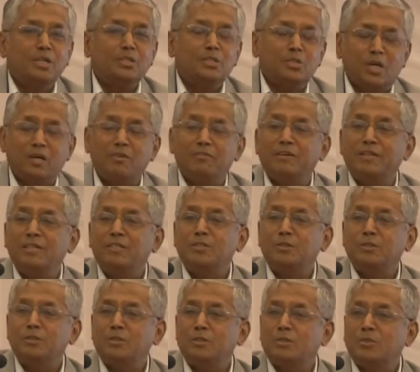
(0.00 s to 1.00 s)
So I went
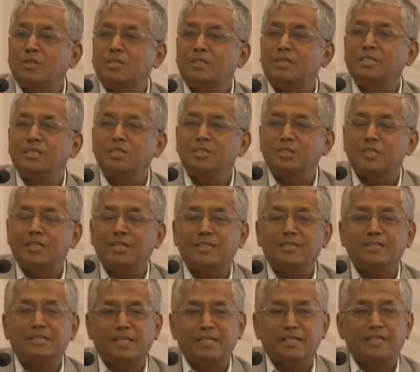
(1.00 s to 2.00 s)
to the teacher
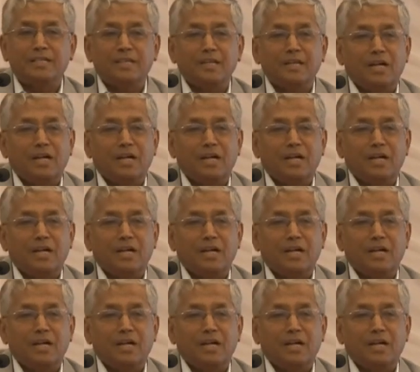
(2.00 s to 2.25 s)
and said,